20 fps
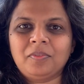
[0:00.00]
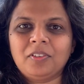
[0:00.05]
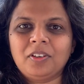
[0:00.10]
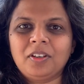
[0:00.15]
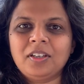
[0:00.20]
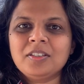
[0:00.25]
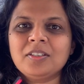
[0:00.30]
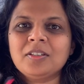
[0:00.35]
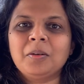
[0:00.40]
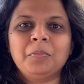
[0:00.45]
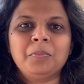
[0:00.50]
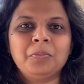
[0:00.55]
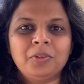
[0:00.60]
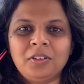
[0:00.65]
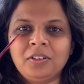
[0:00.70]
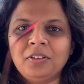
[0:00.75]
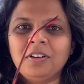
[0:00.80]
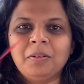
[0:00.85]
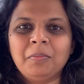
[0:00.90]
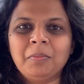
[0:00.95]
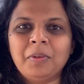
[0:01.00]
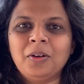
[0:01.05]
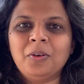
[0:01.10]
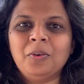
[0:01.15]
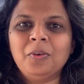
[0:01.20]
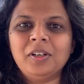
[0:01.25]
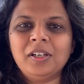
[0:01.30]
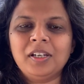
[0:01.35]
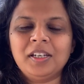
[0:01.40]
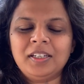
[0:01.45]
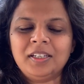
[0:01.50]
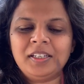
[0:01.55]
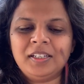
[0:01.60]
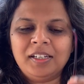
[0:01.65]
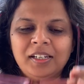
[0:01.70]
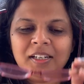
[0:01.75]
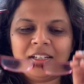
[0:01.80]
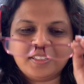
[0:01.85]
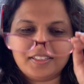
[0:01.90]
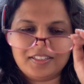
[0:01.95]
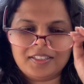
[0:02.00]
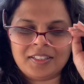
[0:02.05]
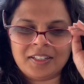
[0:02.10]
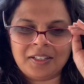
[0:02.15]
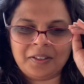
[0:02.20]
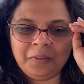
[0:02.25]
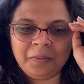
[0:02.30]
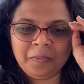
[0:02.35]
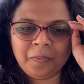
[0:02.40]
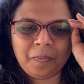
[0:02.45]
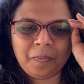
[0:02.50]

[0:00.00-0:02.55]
Okay, so I'm putting on my old lady glasses now.